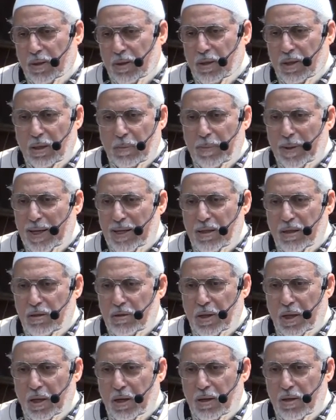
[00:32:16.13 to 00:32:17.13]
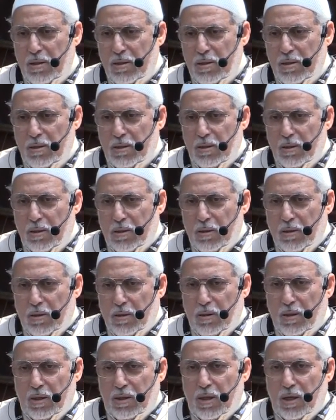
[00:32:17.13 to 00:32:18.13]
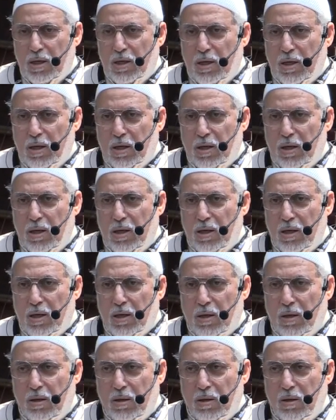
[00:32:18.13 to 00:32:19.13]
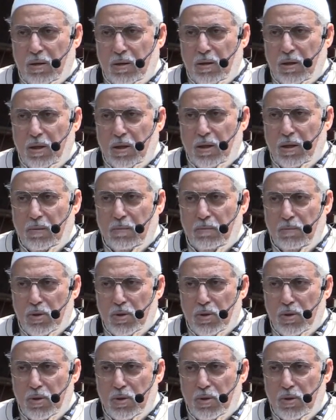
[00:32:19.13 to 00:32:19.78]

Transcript: In the past 3 years, the